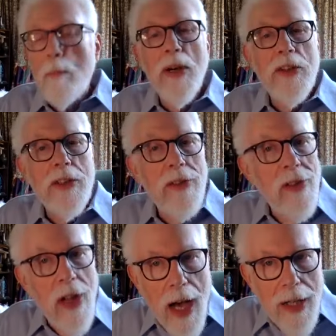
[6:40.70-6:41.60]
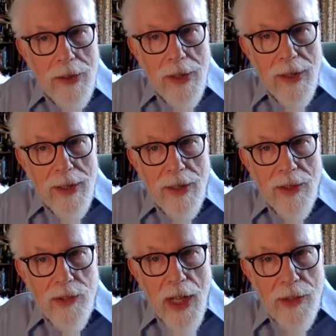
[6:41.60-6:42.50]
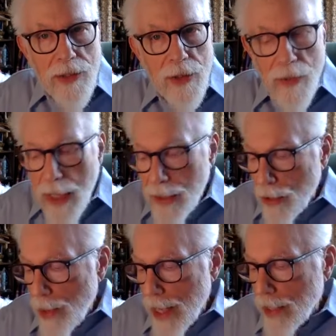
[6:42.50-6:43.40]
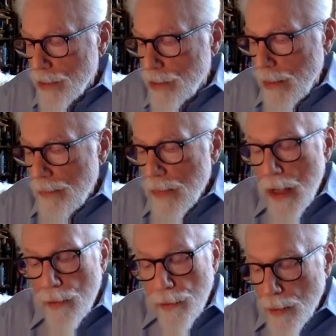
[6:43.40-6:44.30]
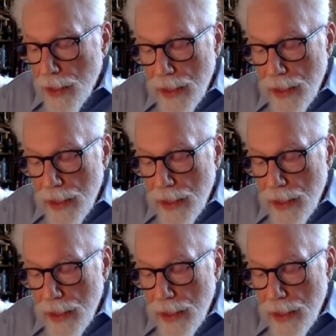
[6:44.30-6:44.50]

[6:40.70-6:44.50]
but not the signs of NOX, for